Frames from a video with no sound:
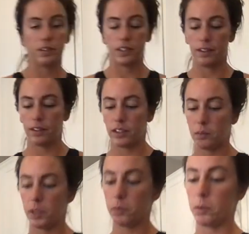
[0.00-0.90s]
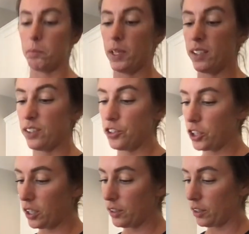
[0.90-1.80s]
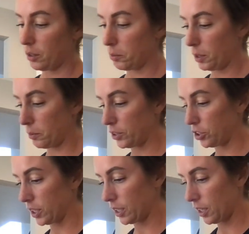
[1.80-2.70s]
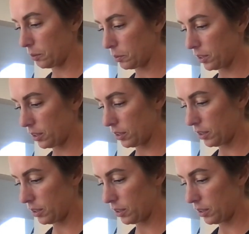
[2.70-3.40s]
you're anything like me, but mason jars are my measuring cups.